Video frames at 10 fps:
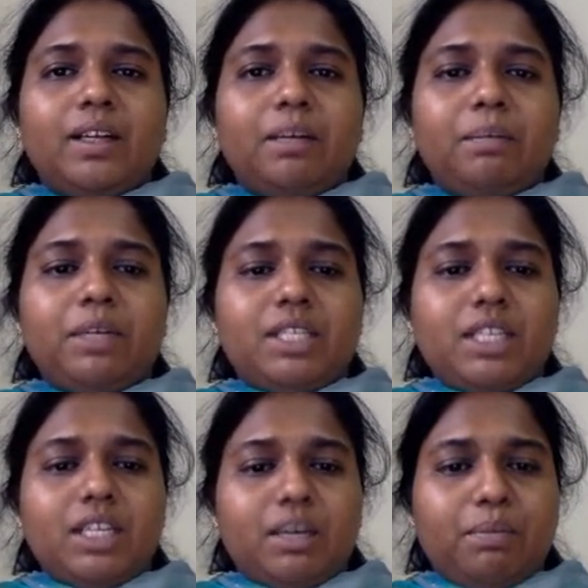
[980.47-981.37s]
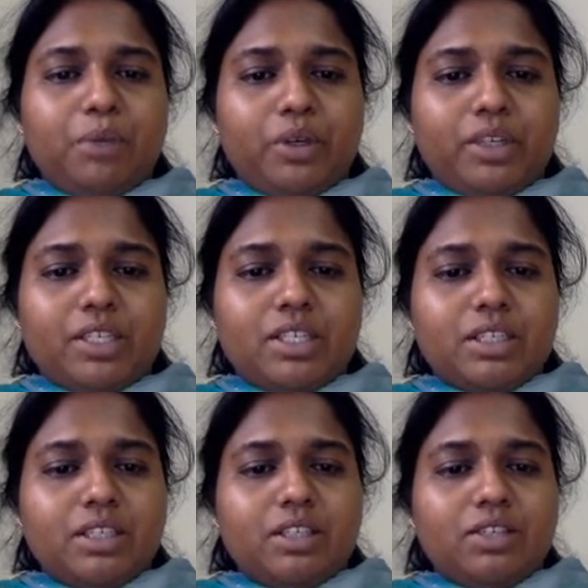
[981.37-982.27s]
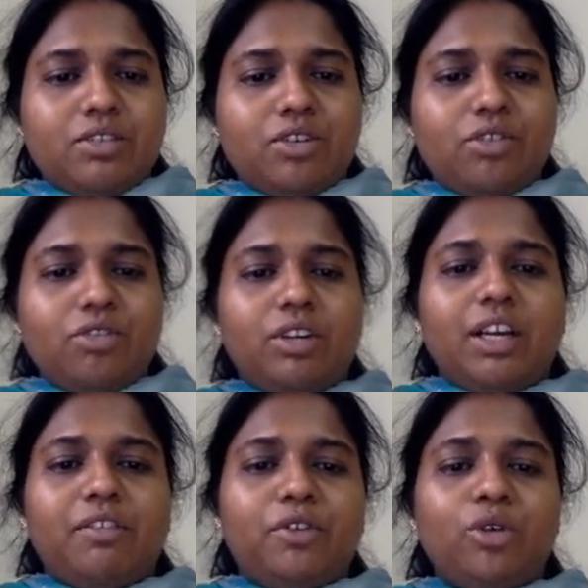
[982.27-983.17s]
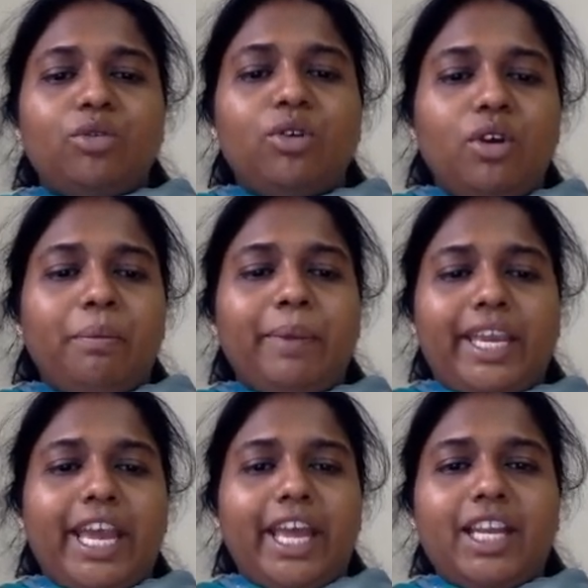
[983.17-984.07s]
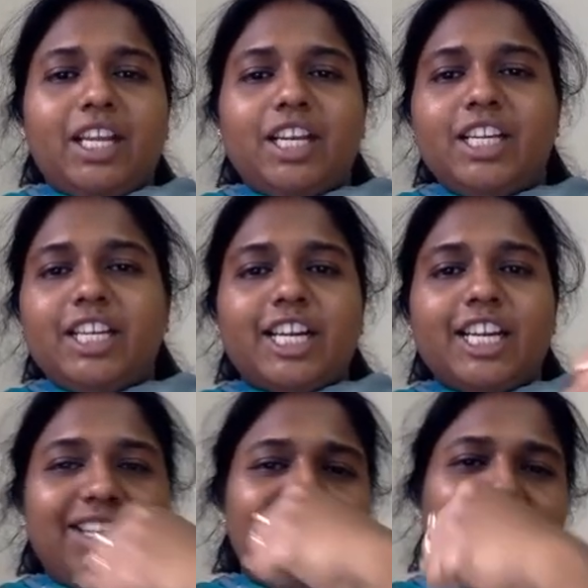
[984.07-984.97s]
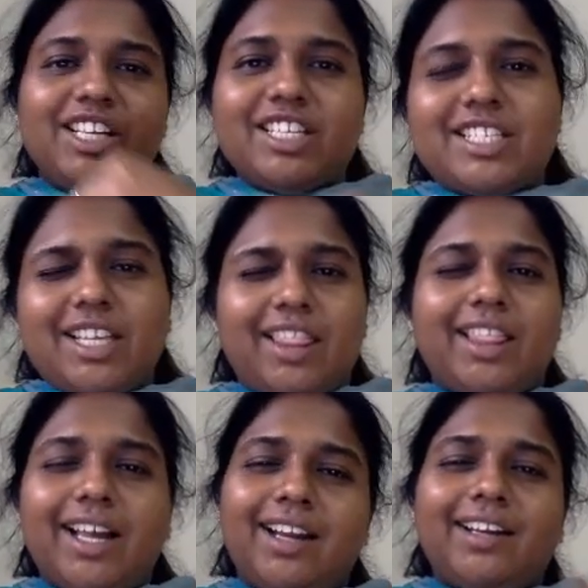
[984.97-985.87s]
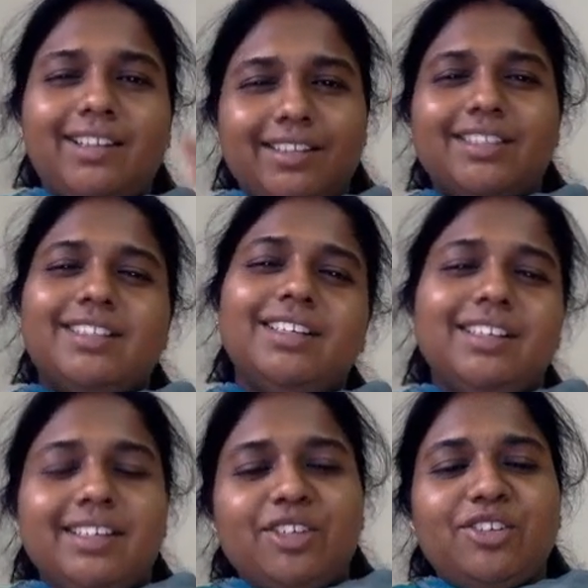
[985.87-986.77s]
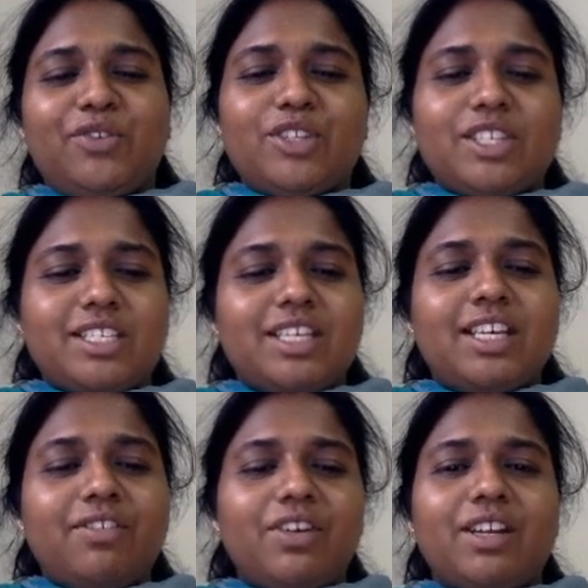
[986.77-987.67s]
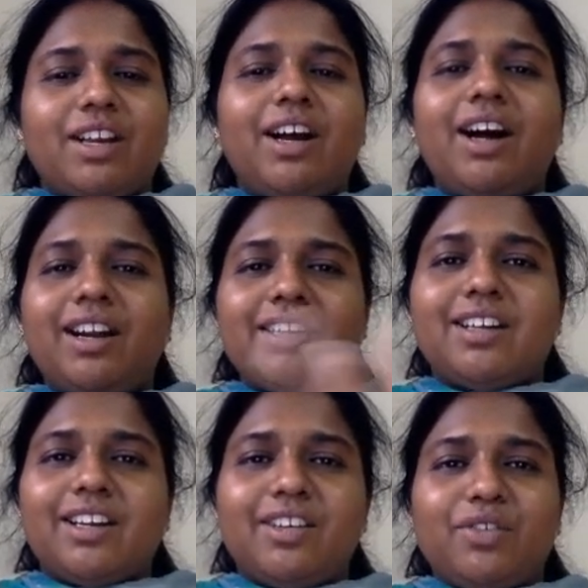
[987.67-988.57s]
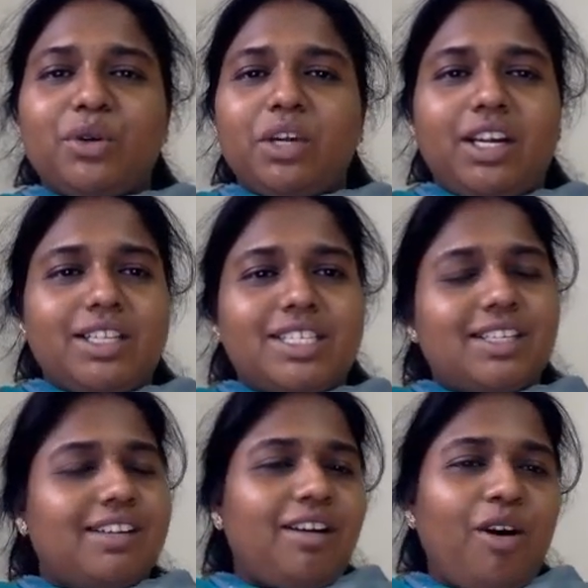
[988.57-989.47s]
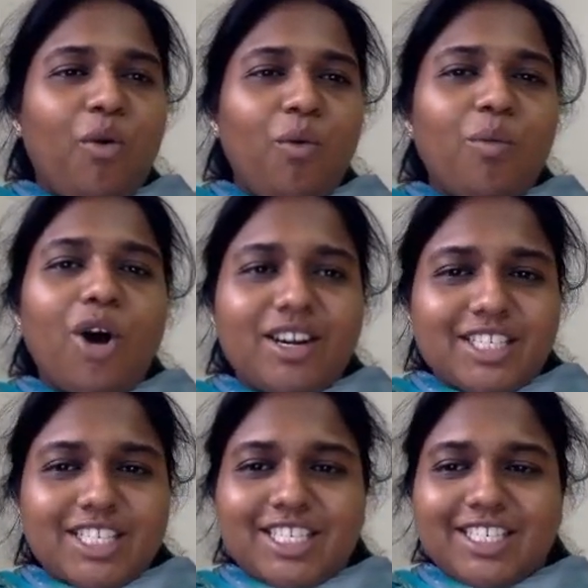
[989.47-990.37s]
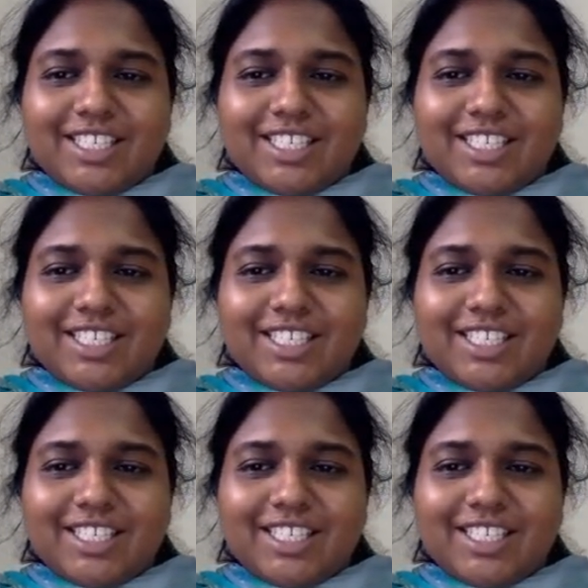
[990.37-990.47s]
personal computers. So you don't have to mechanically drive this and that, and then if you just give it a card, it will give you an answer. How modest